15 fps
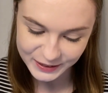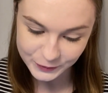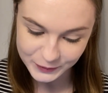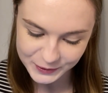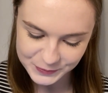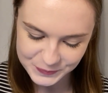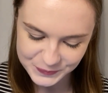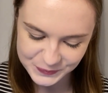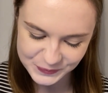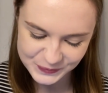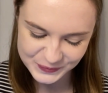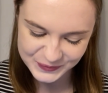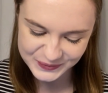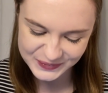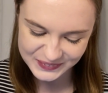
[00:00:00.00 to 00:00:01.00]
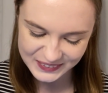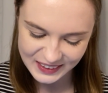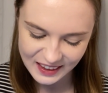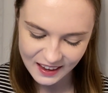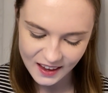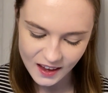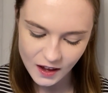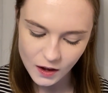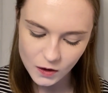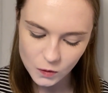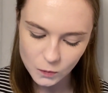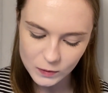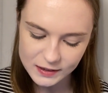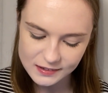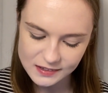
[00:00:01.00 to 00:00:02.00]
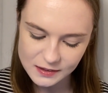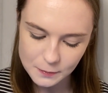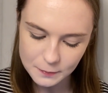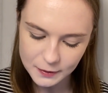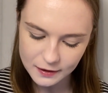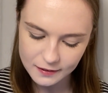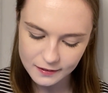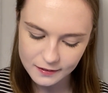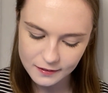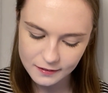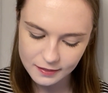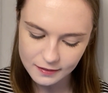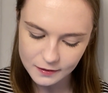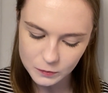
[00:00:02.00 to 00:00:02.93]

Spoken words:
Anyway, what is the bug